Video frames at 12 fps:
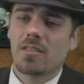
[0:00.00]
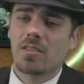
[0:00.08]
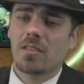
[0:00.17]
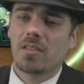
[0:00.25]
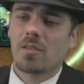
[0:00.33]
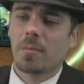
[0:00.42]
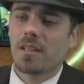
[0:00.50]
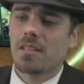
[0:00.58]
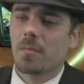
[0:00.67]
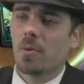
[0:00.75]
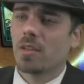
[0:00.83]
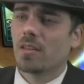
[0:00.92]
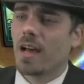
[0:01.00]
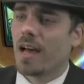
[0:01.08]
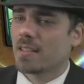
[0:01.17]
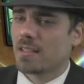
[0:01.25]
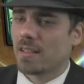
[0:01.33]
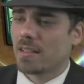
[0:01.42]
so that there's a place to put the
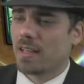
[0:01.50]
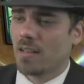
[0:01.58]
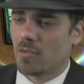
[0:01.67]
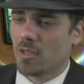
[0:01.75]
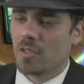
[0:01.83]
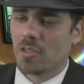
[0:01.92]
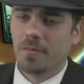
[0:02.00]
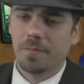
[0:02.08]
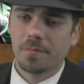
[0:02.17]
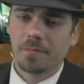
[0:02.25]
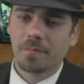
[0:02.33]
Ozolith counters.